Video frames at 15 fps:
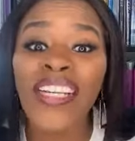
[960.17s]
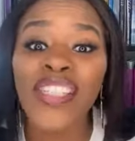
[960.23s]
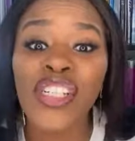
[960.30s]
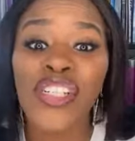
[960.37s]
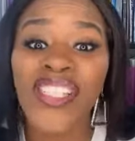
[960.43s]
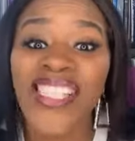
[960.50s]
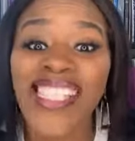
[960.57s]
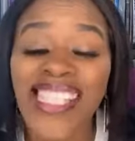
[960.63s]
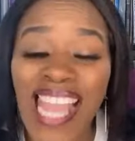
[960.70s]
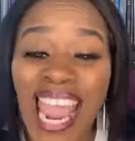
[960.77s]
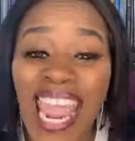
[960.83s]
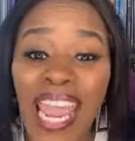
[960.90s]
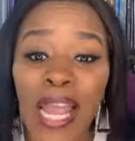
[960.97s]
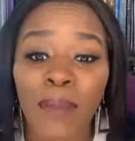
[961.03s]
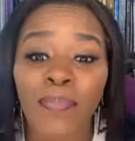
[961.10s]

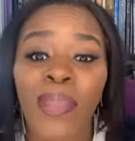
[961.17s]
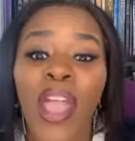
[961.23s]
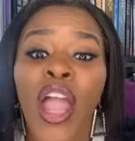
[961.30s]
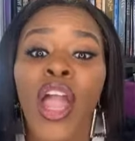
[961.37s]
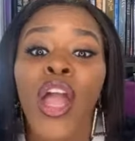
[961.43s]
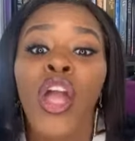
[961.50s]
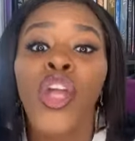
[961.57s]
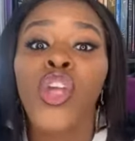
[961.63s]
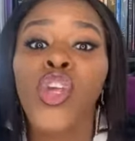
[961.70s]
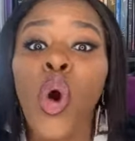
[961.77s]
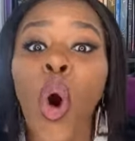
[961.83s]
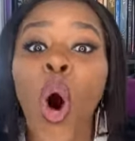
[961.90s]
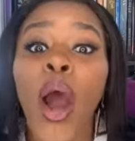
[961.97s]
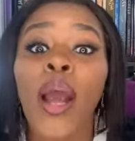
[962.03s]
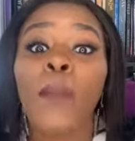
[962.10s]
understand
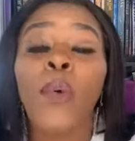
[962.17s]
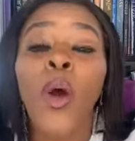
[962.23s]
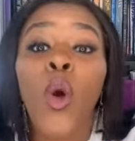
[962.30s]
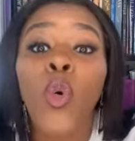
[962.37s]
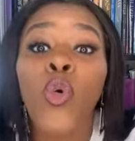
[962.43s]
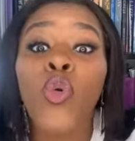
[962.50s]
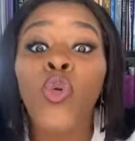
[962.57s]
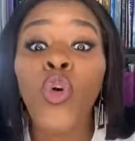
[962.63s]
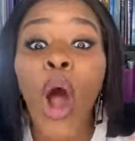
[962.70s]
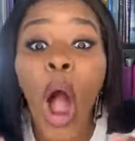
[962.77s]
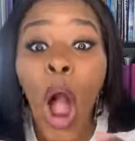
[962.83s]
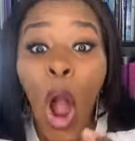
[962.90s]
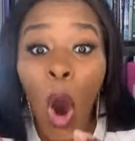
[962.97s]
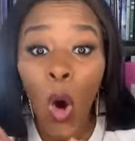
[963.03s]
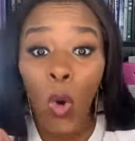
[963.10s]
your
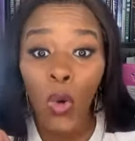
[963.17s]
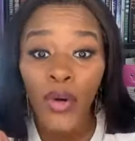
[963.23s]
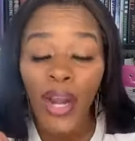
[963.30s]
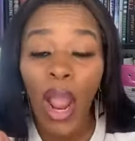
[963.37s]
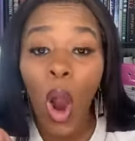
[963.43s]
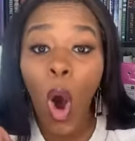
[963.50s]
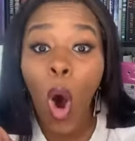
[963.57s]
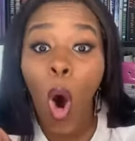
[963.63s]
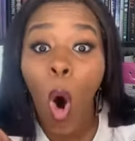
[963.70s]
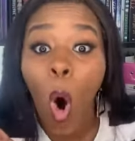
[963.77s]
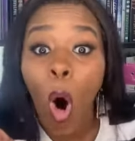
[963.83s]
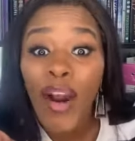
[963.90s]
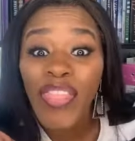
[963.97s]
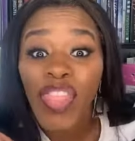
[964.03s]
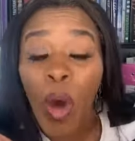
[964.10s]
road
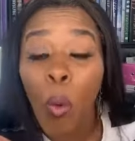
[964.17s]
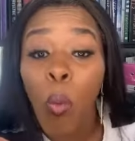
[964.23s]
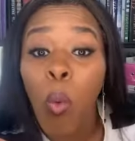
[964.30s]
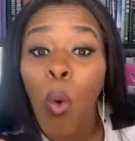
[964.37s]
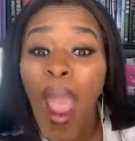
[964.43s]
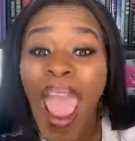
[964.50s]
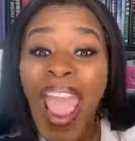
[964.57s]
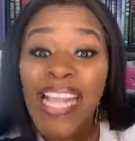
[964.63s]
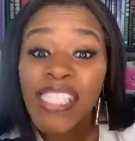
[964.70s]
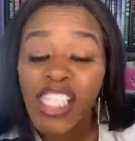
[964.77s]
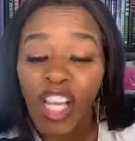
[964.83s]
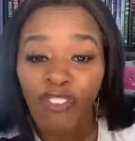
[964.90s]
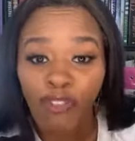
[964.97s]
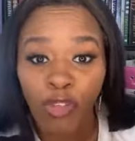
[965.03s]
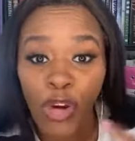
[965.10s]
or the way
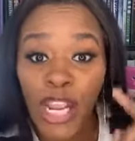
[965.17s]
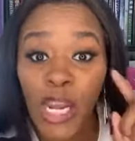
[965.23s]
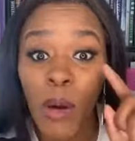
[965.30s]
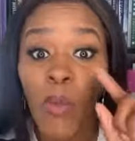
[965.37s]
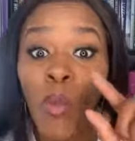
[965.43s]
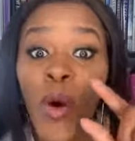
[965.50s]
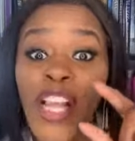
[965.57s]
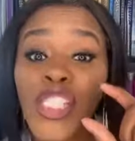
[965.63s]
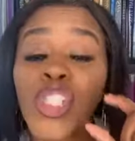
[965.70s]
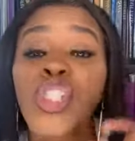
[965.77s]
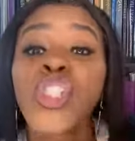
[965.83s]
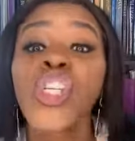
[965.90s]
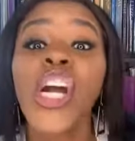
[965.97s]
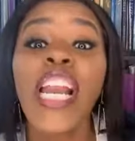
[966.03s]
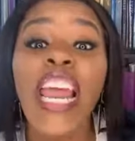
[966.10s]
to freedom, which
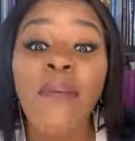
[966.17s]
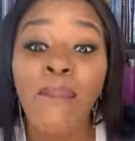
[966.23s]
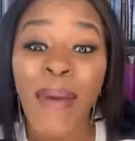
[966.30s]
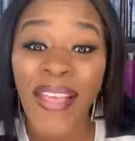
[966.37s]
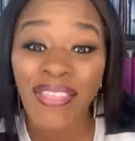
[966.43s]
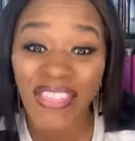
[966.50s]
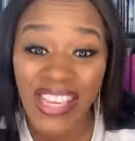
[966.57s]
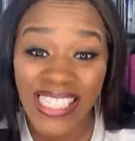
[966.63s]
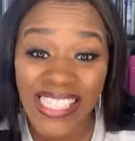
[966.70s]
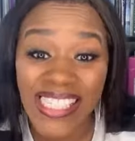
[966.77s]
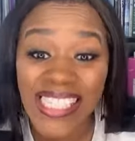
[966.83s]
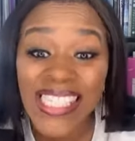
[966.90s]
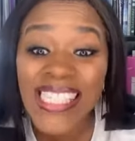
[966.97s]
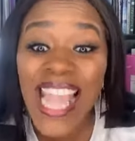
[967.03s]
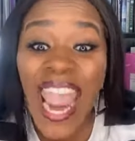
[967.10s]
should have been the
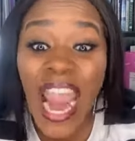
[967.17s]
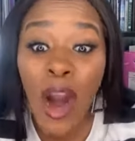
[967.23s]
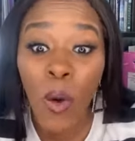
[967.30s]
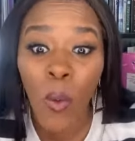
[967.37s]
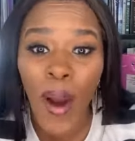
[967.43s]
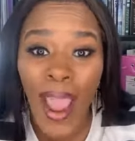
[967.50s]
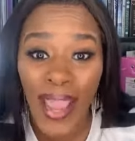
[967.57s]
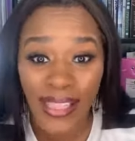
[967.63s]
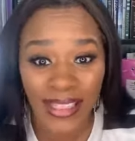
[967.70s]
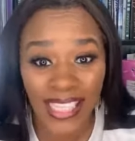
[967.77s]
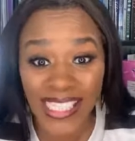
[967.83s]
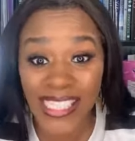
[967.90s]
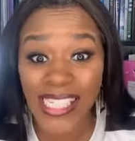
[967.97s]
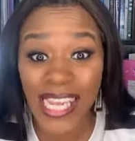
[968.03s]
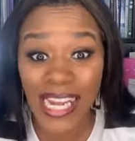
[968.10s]
stairway.
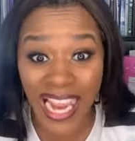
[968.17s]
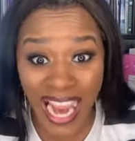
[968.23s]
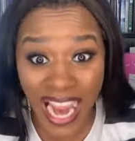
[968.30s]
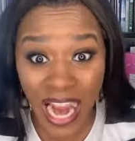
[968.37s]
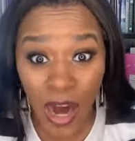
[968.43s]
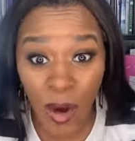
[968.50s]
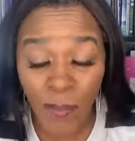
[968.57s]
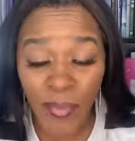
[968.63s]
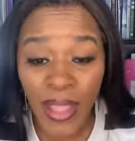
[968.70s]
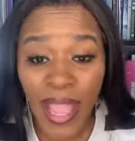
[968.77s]
Listen here.